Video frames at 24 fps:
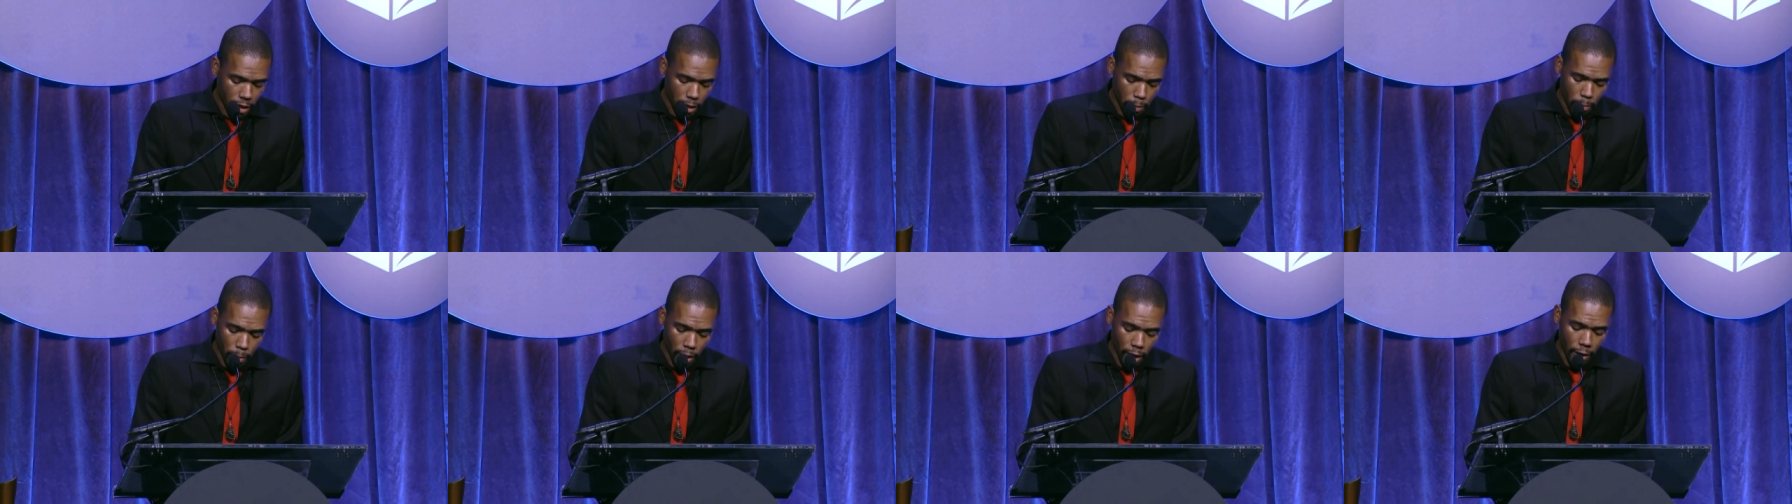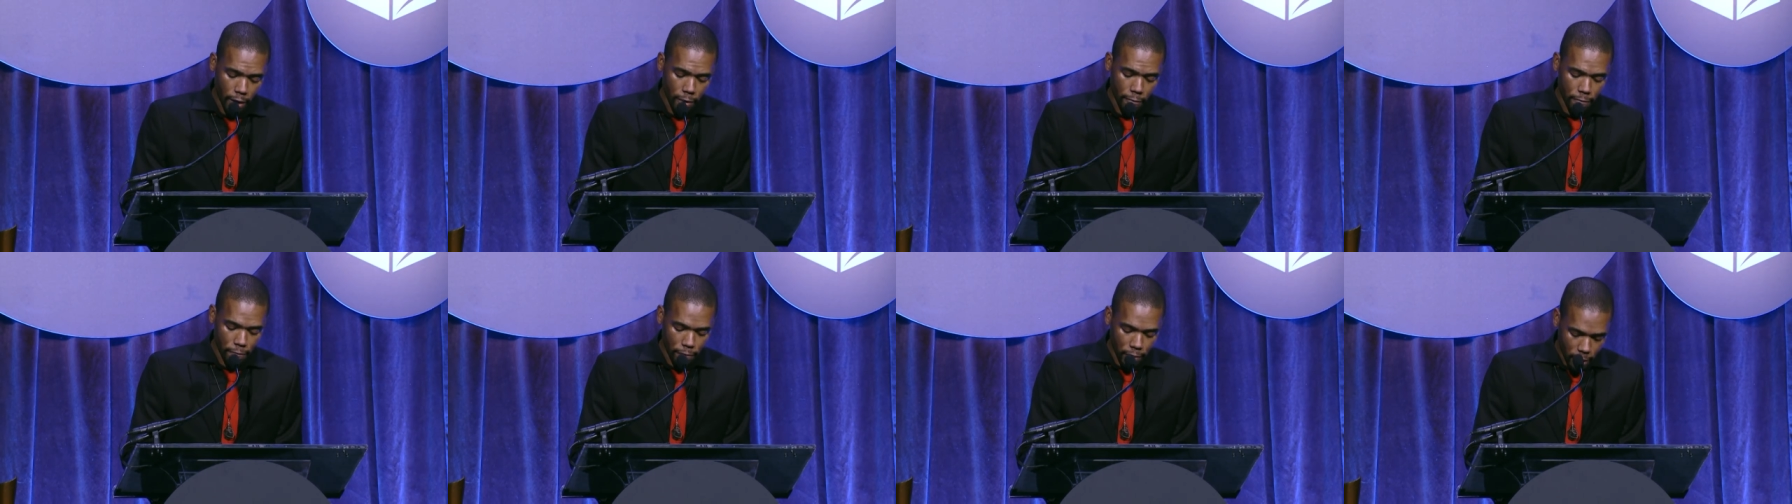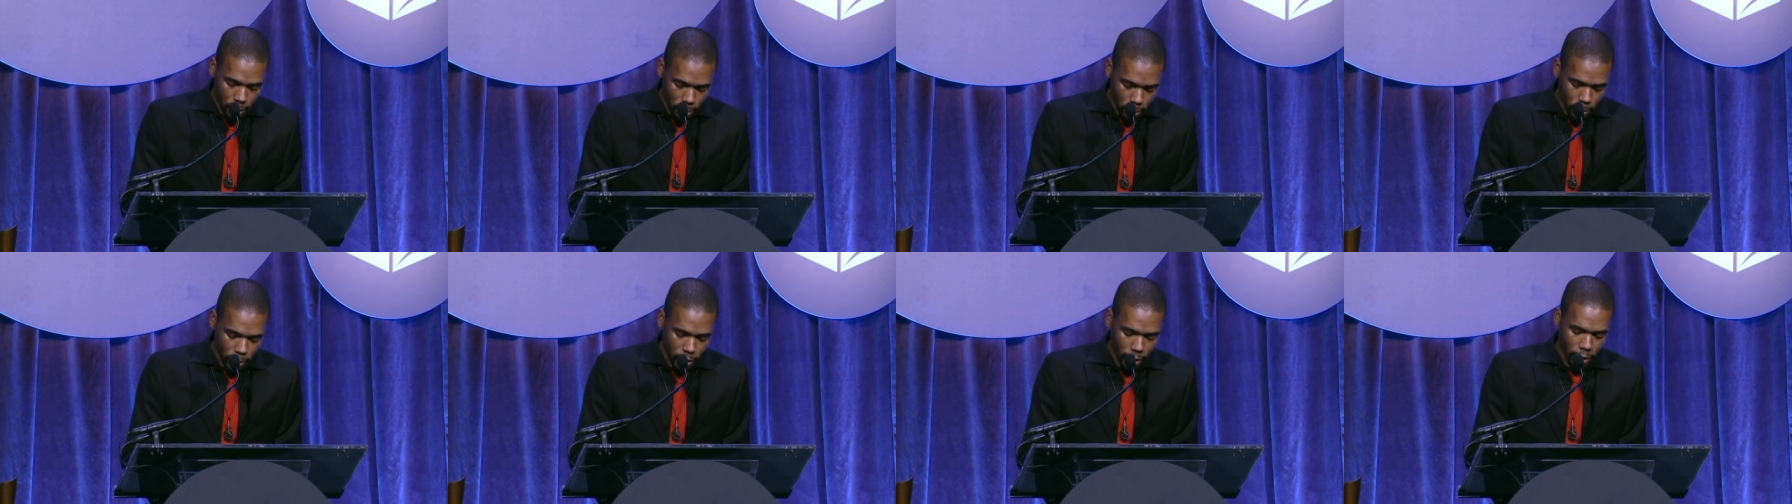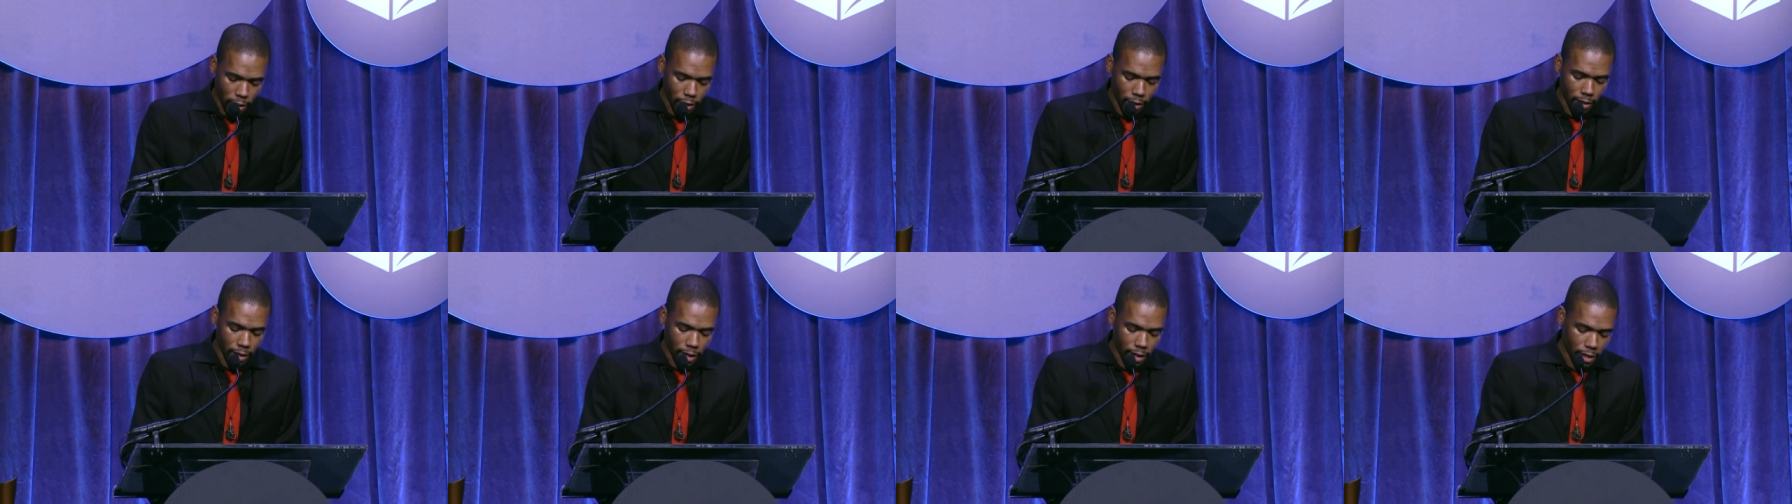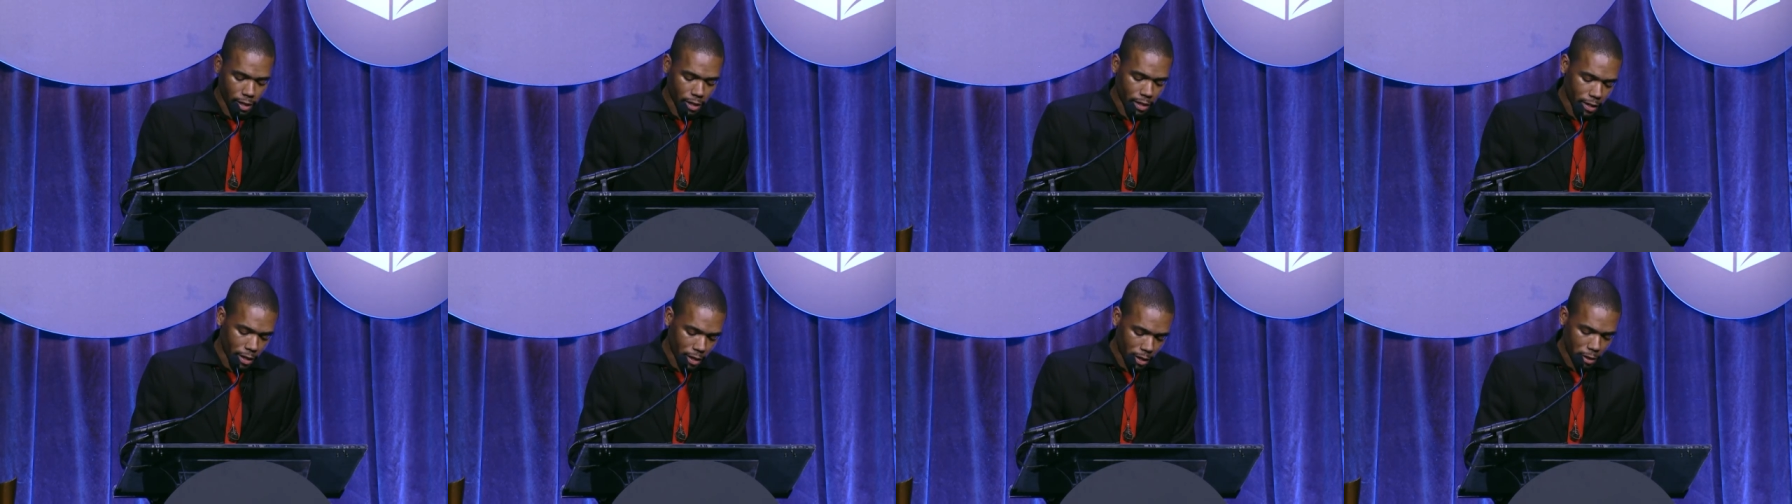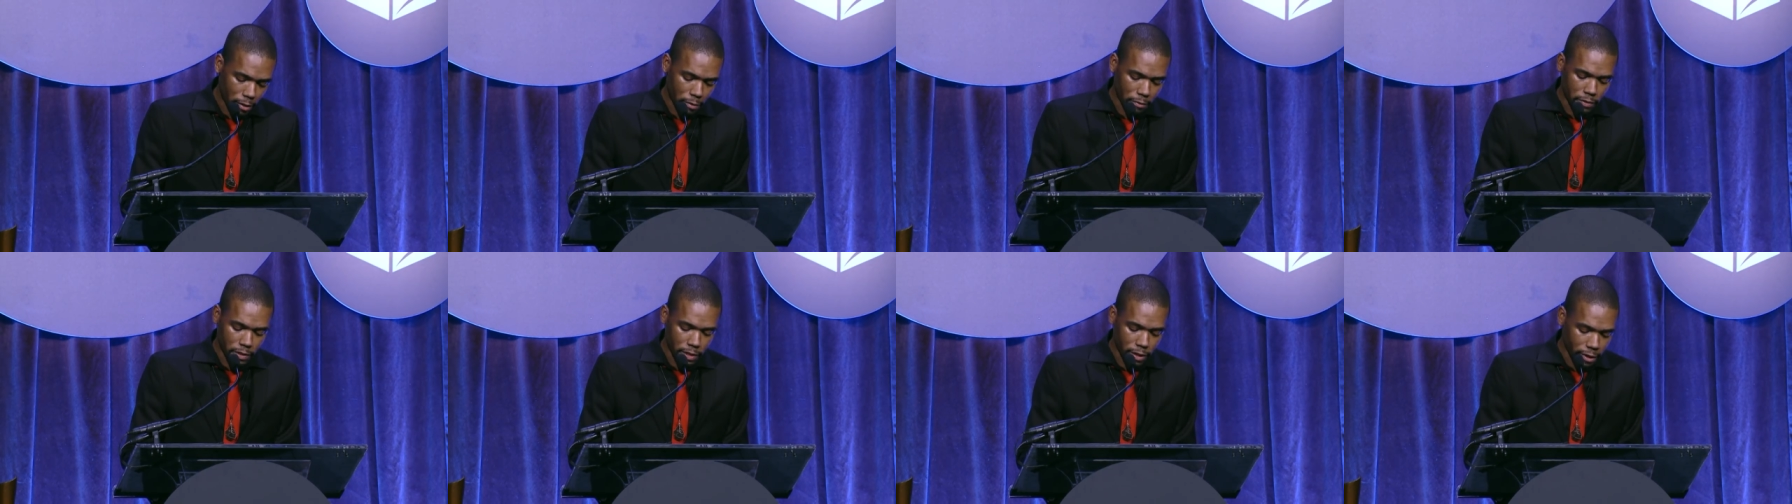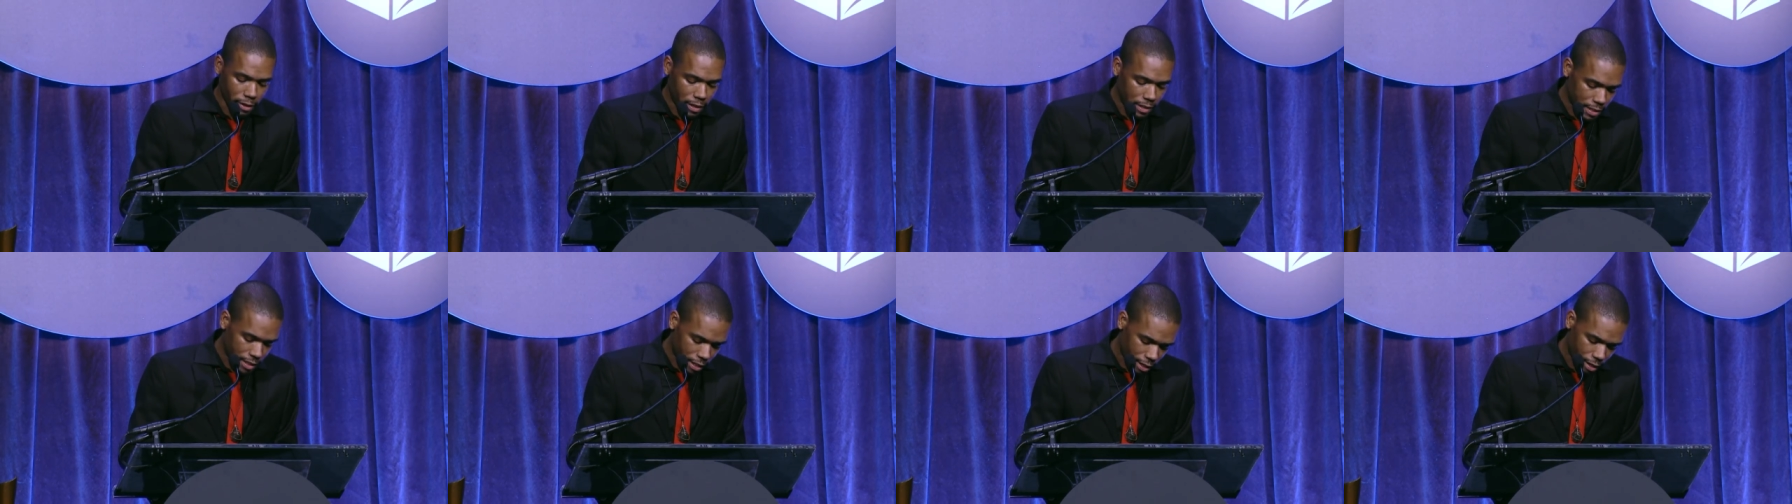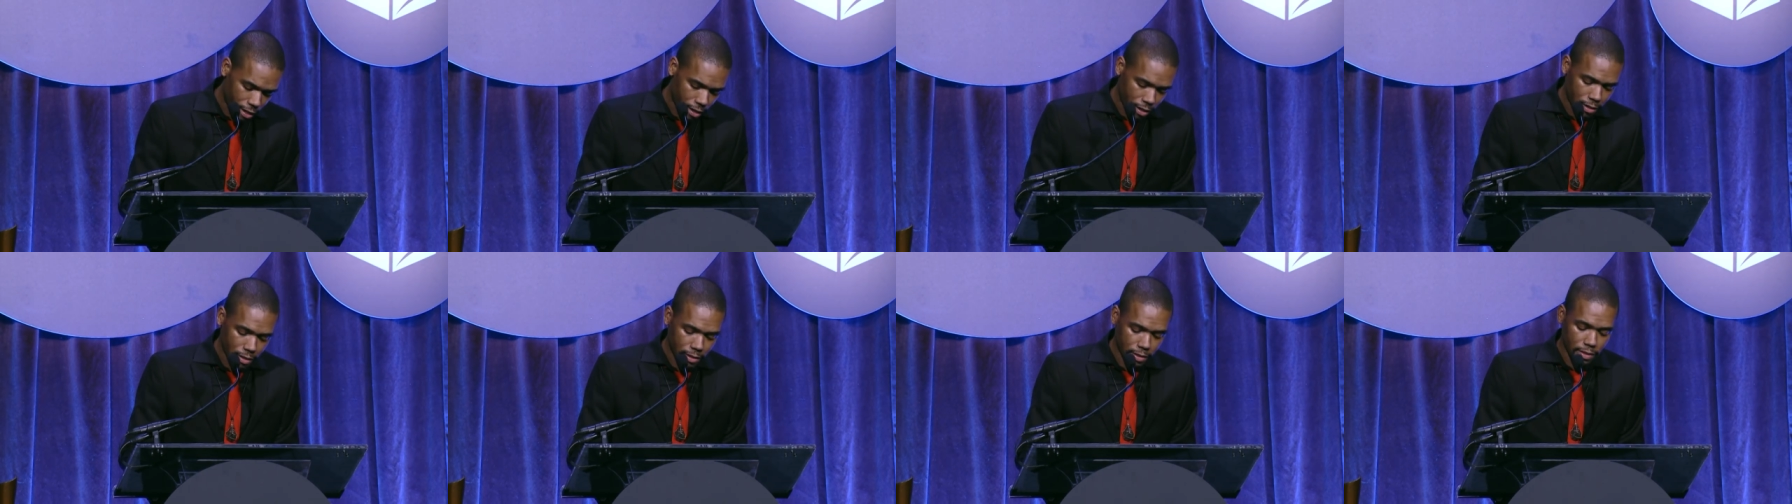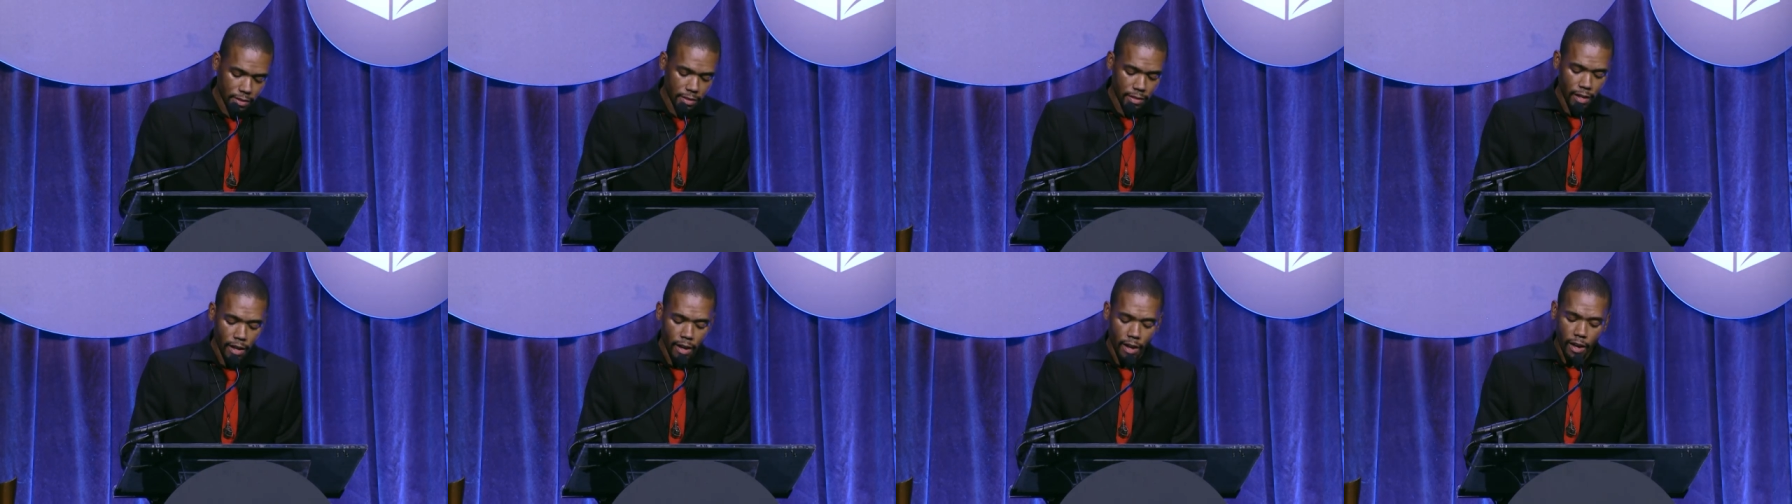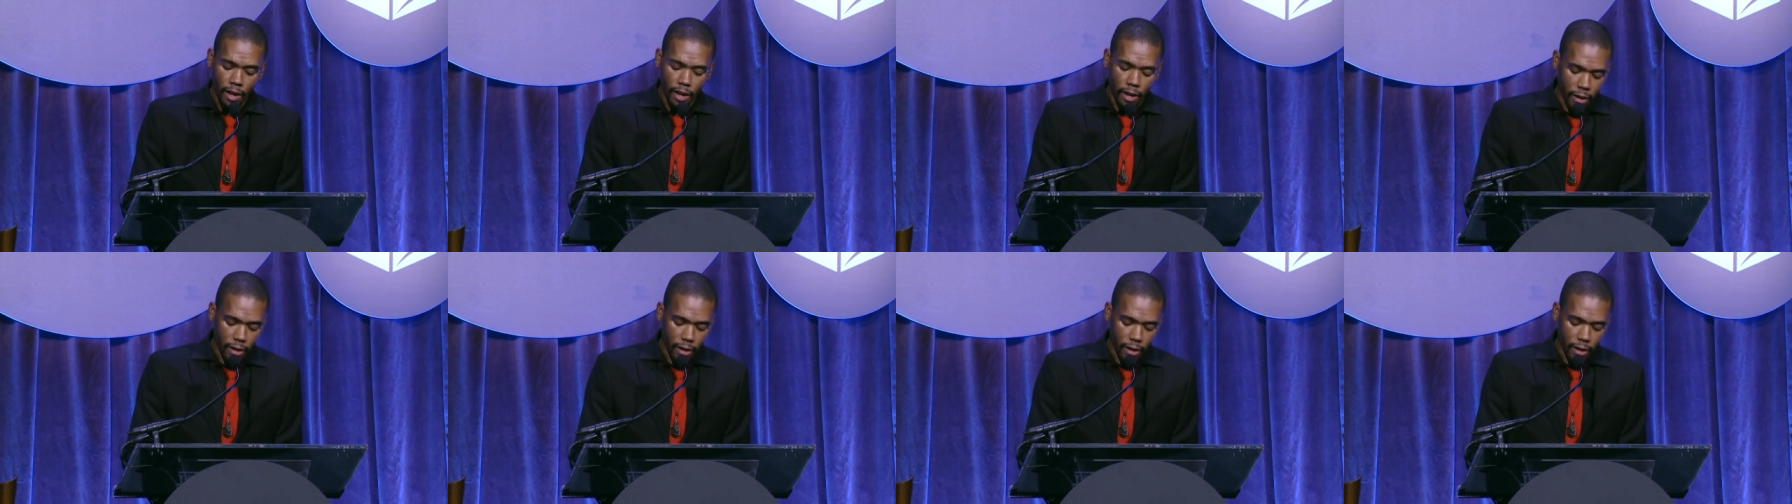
and my fellow Carolina native, Terrence Hayes.